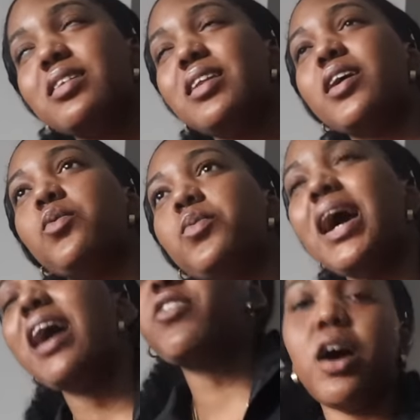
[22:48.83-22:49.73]
like a week.
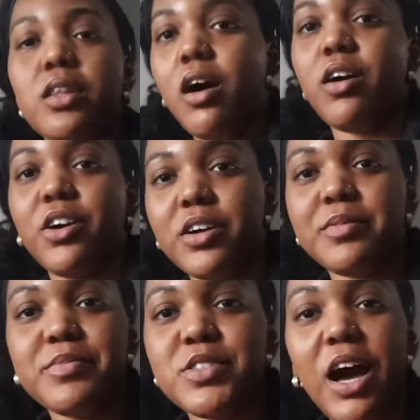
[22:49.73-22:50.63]
I've gone longer,
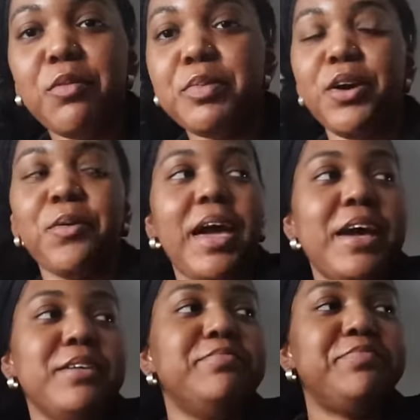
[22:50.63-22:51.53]
so I'll be
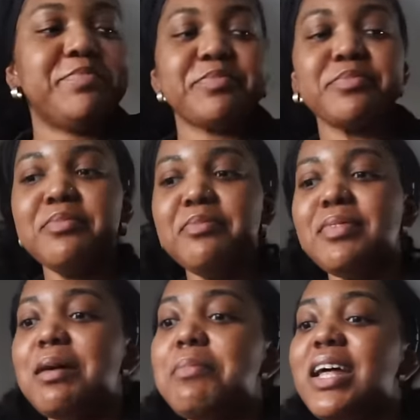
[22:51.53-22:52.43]
okay.
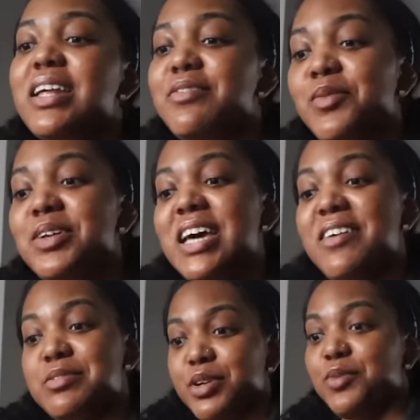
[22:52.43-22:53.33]
But I definitely want to have
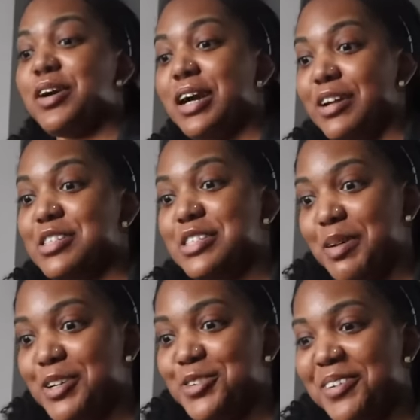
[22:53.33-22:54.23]
some pre-workout just to
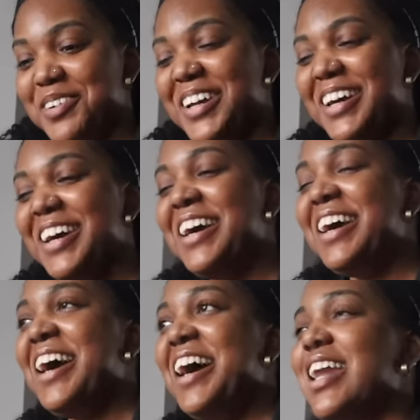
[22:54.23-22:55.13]
make sure.
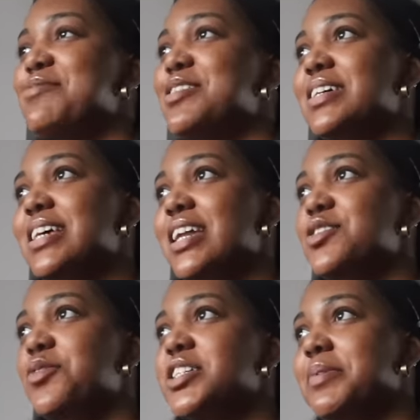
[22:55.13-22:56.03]
And I'm so excited
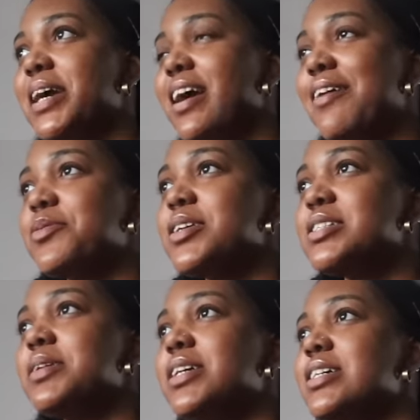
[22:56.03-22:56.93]
to wash my hair afterwards
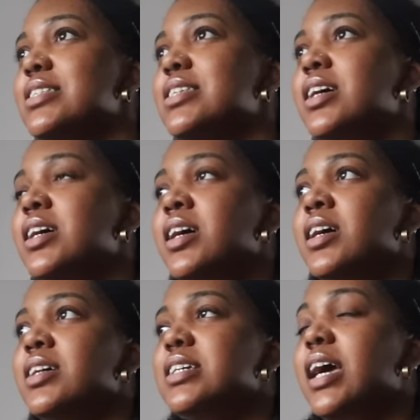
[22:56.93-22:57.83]
because
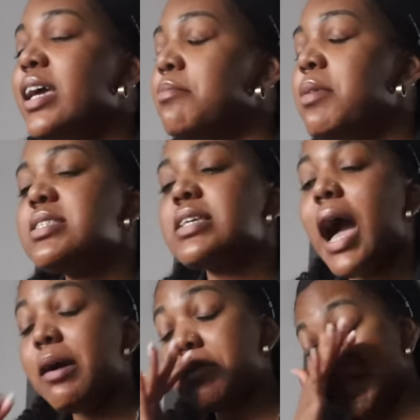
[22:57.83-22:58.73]
dang, my scalp,
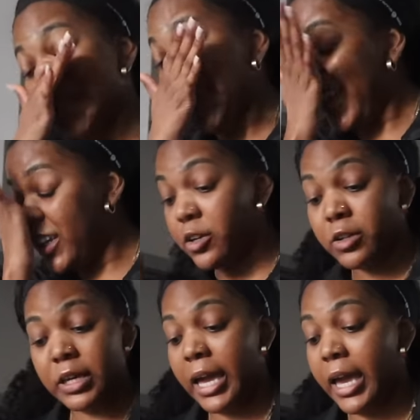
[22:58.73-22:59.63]
I
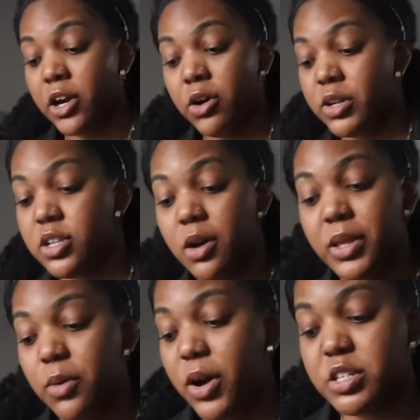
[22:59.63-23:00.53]
literally can't go this long
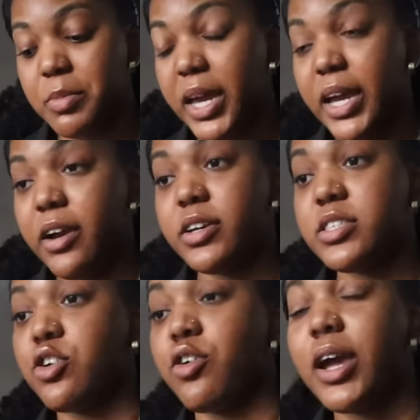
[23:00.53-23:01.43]
without washing my hair. It's
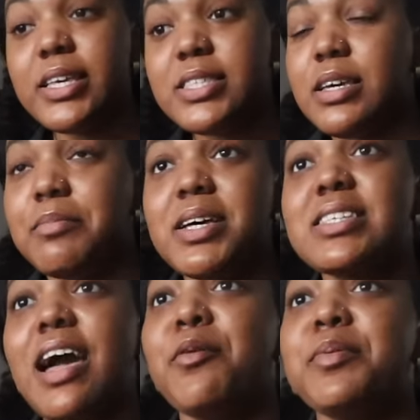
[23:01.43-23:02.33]
crazy. My
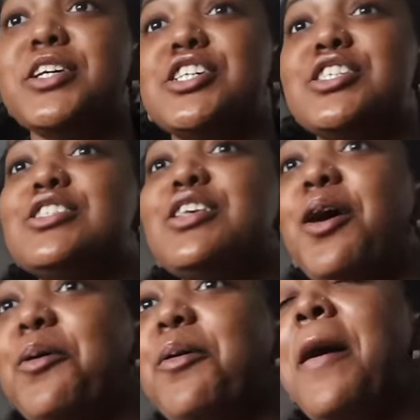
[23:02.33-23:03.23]
scalp is just so